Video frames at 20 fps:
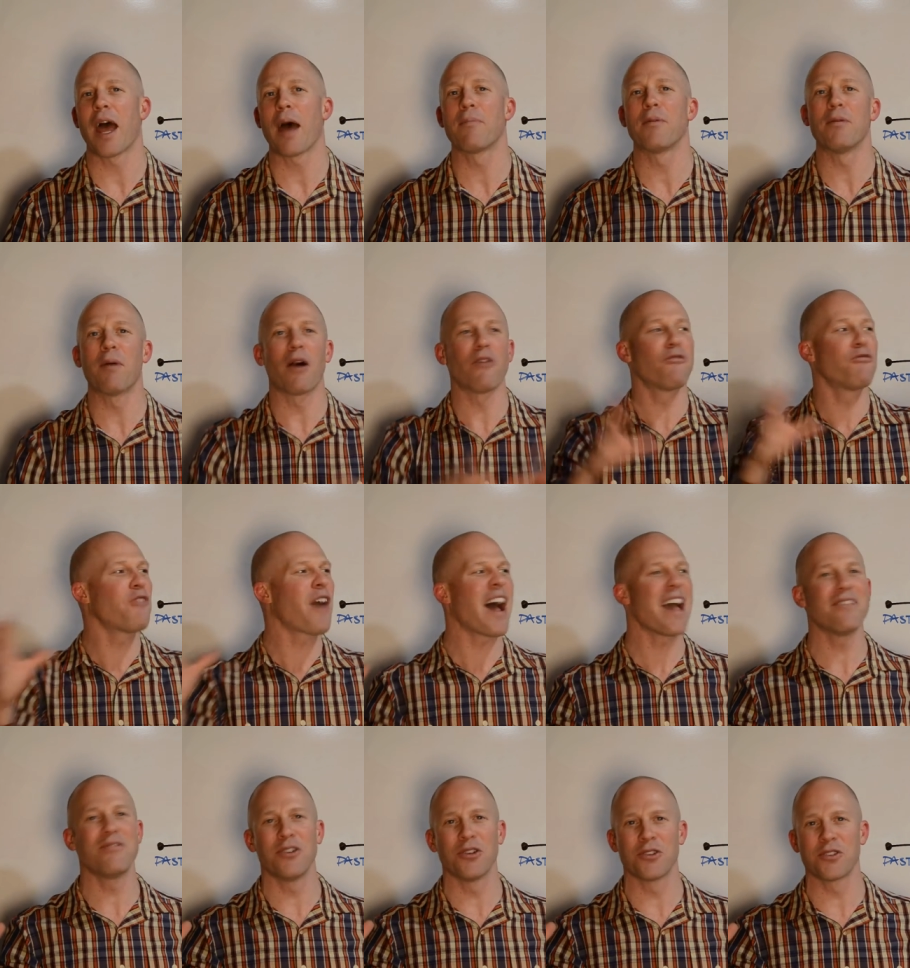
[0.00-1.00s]
happened about
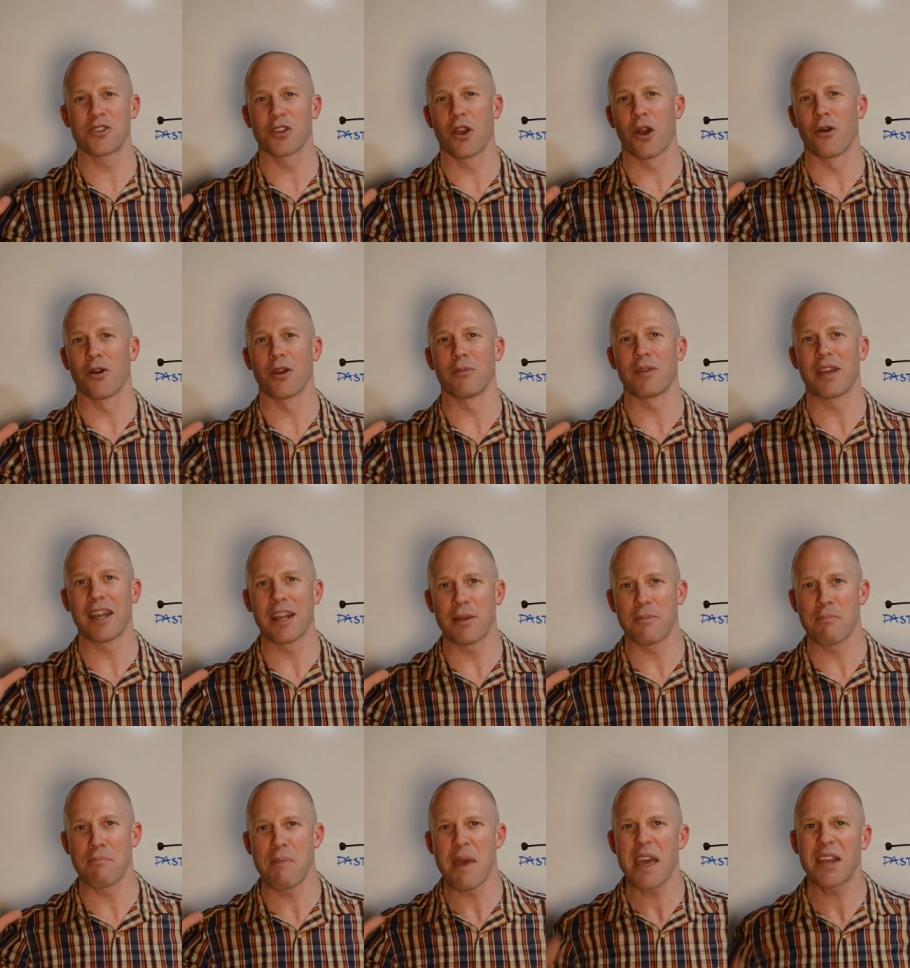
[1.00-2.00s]
five years ago, and I'm
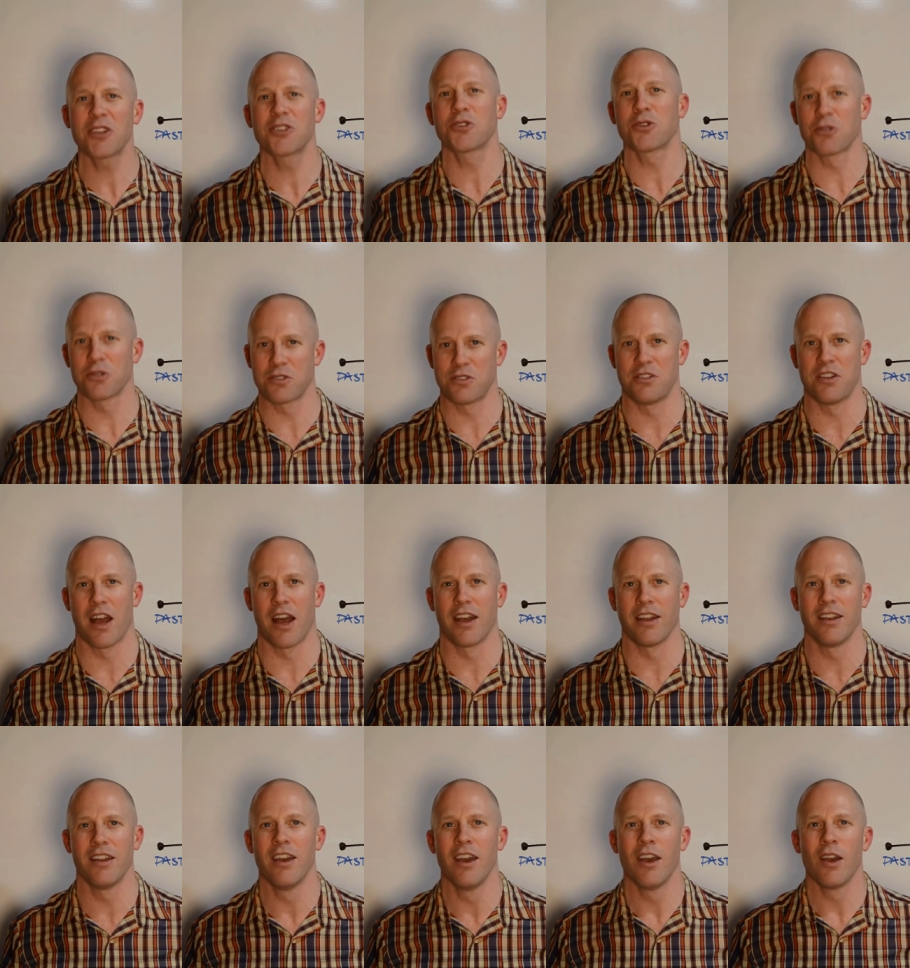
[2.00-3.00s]
getting pictures
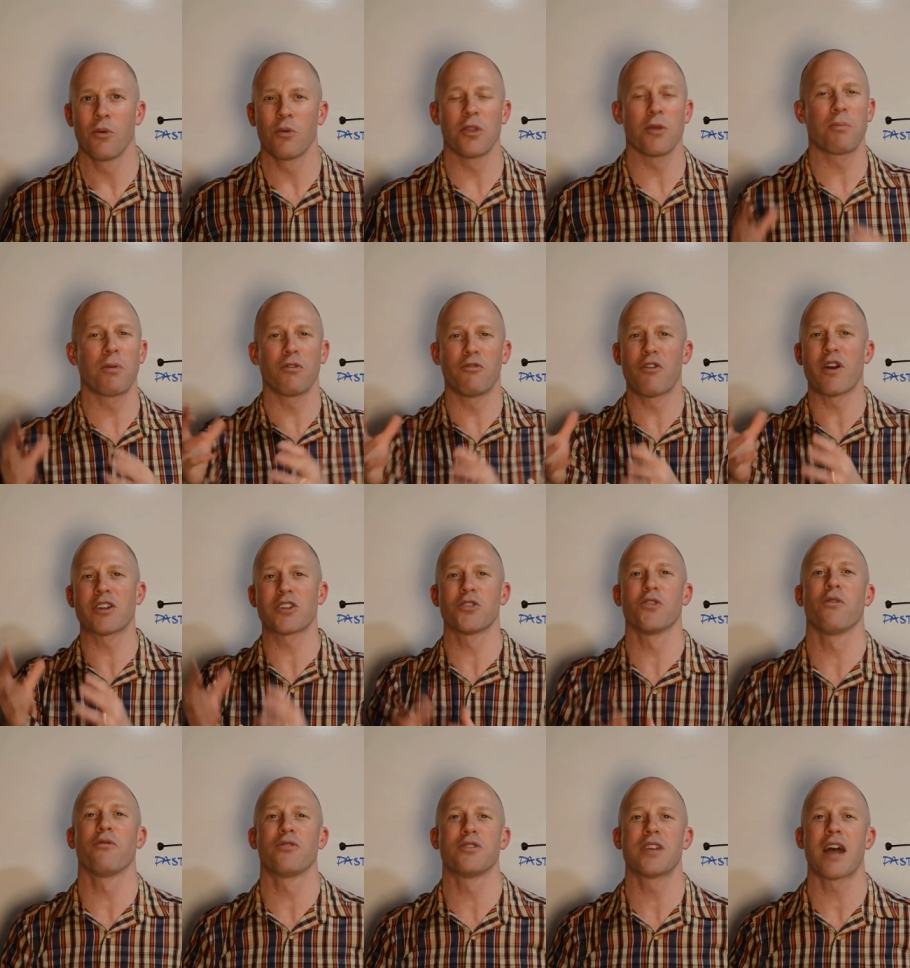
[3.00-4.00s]
done with a
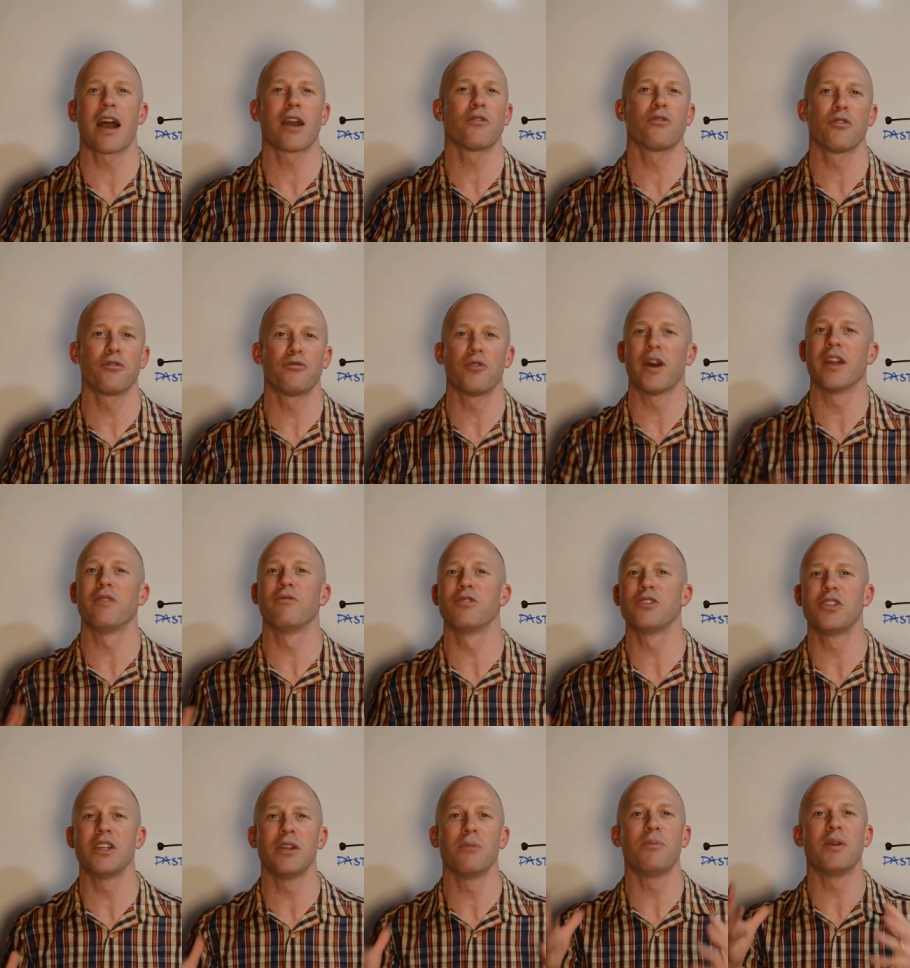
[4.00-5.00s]
professional photographer friend in
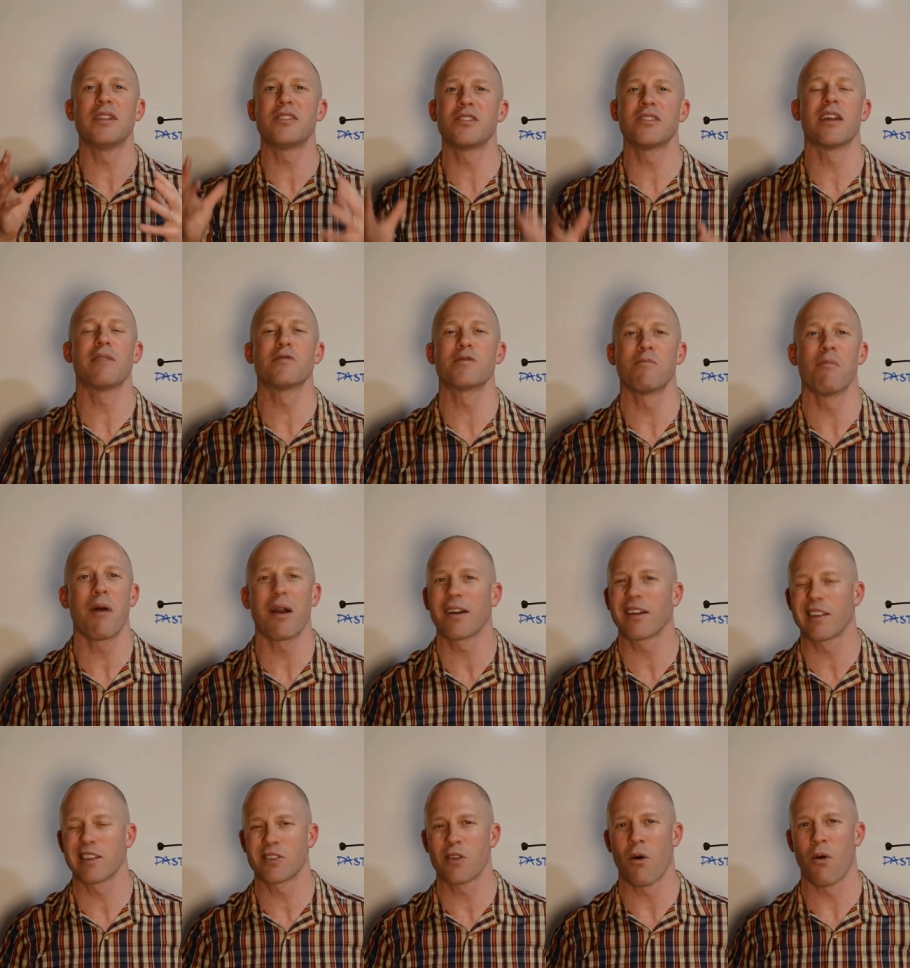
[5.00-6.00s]
Virginia Beach. His name is
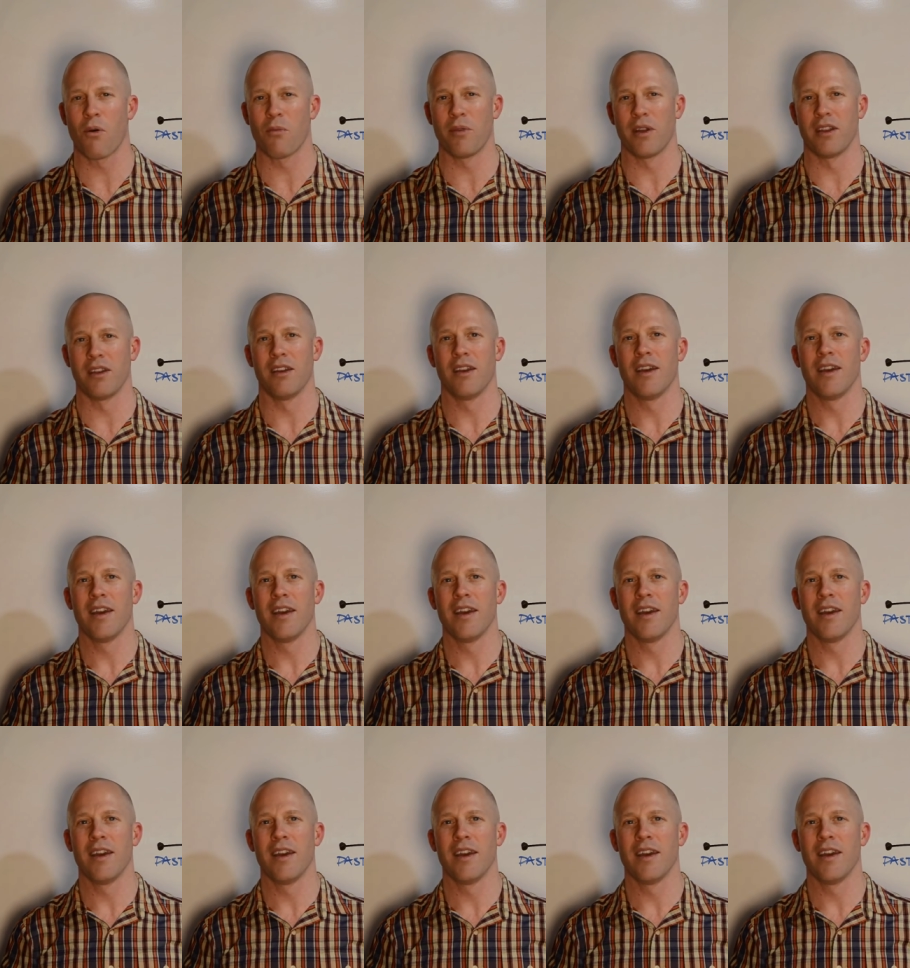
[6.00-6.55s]
Marcus Holman.